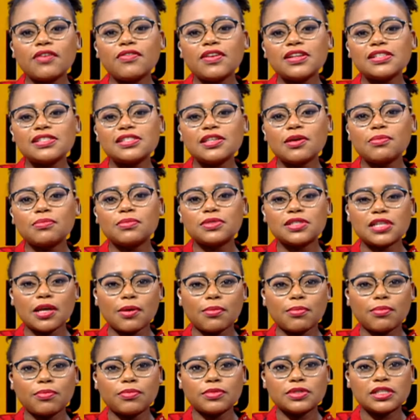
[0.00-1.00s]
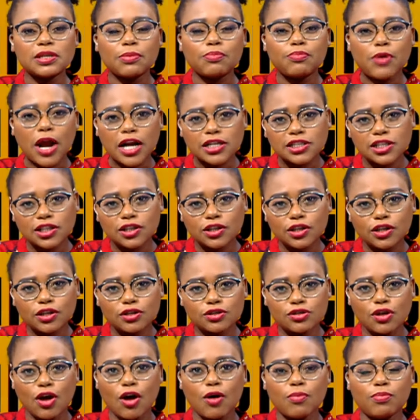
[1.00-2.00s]
you give us some, some, some
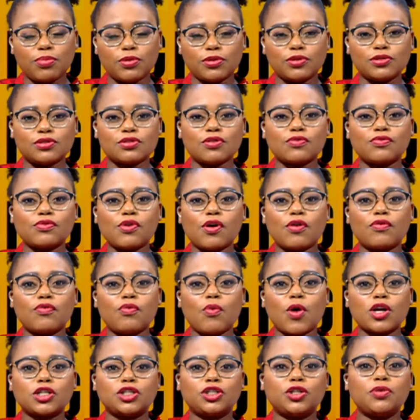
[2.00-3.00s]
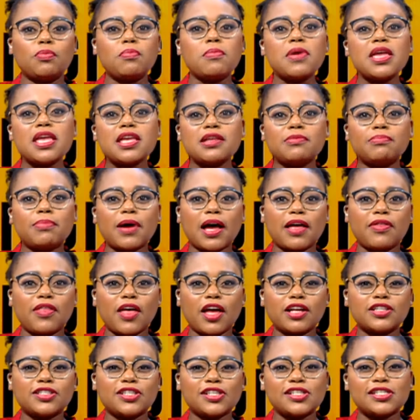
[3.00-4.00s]
practical examples of, of what you mean
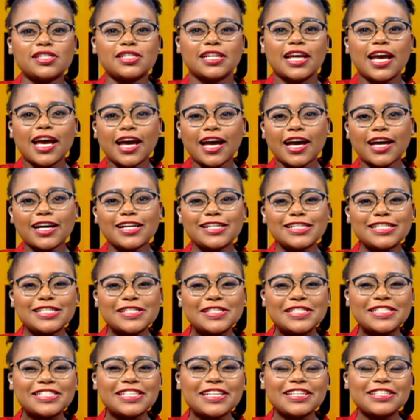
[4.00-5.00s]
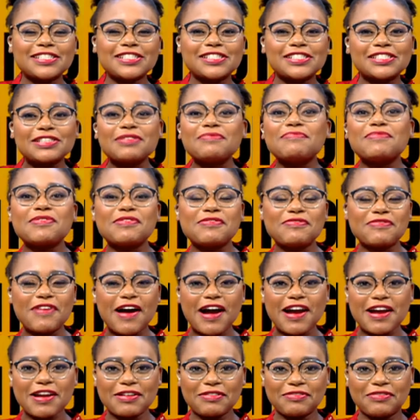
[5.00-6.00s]
by that, just uh, to, to
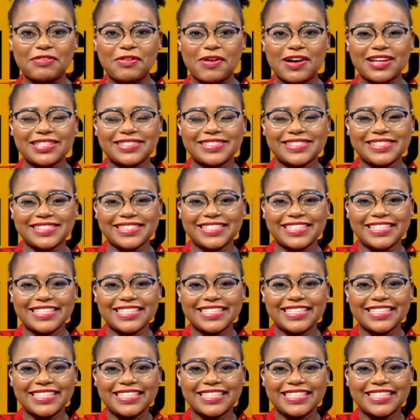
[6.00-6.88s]
simplify it for us?